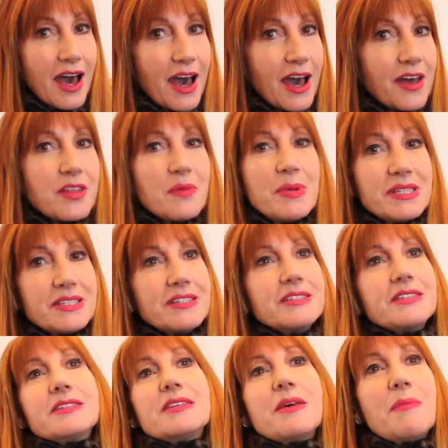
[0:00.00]
are the
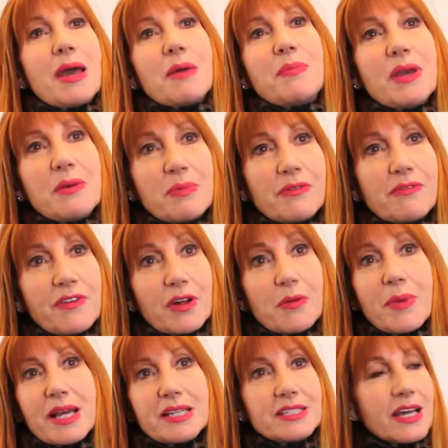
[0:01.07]
businesses that make people feel
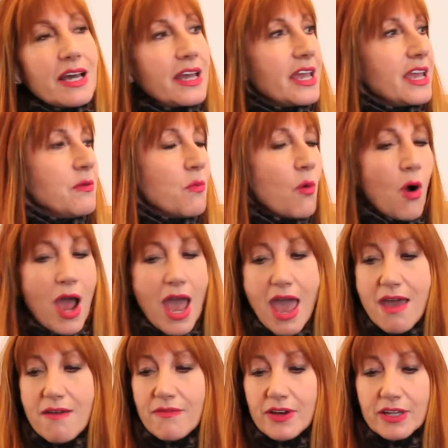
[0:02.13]
better in
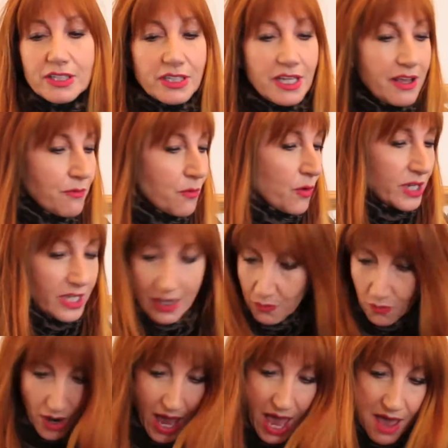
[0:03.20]
whatever
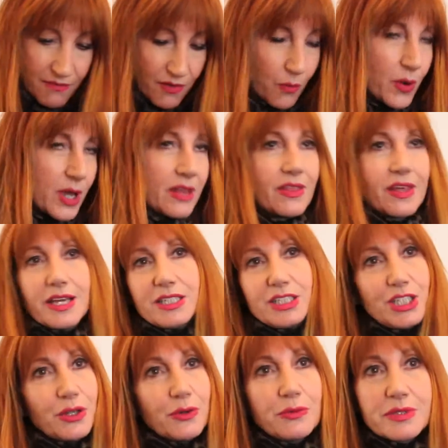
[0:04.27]
way they
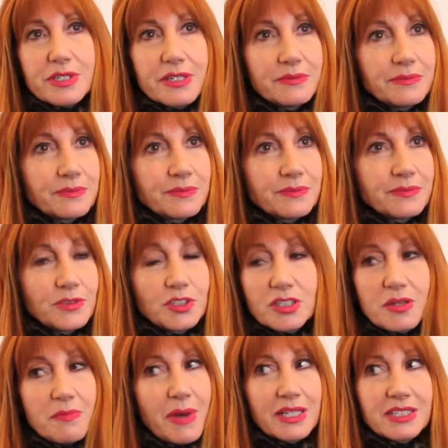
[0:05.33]
choose.
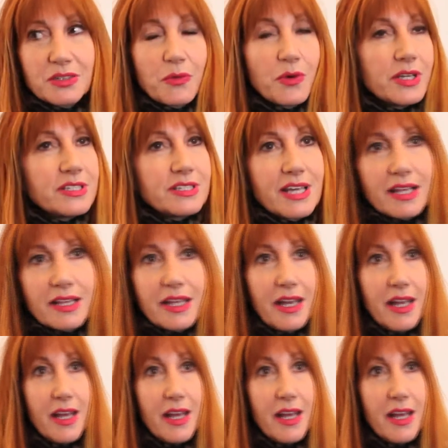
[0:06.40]
Doesn't matter what you're selling.